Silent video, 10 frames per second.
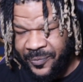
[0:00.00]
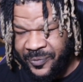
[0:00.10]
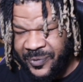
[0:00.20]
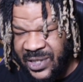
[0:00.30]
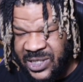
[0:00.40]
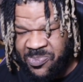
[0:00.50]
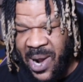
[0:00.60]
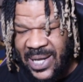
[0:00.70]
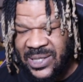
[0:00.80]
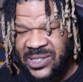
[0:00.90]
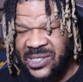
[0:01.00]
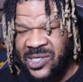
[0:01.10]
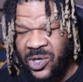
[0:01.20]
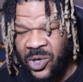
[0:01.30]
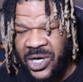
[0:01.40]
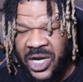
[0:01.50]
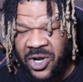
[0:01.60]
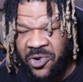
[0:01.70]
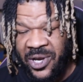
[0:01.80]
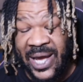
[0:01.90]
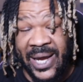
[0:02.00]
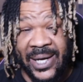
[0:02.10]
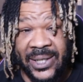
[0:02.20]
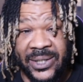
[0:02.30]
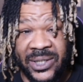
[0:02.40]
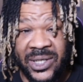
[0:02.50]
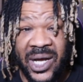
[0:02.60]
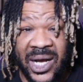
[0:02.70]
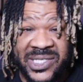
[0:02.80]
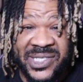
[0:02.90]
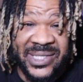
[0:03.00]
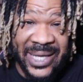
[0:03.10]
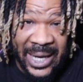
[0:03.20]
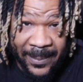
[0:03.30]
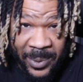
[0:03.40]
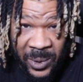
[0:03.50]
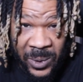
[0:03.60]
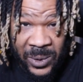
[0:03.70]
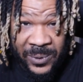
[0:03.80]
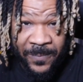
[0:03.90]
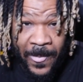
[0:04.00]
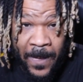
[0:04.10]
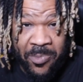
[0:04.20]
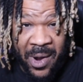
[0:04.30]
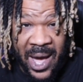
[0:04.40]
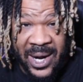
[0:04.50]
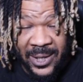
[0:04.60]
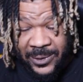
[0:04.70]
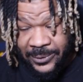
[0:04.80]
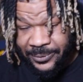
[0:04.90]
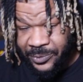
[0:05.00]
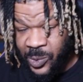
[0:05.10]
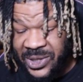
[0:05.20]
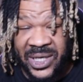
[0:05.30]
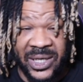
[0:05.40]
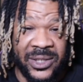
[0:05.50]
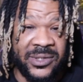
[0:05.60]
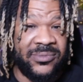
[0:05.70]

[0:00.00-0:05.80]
these practices in order to create a stable product within,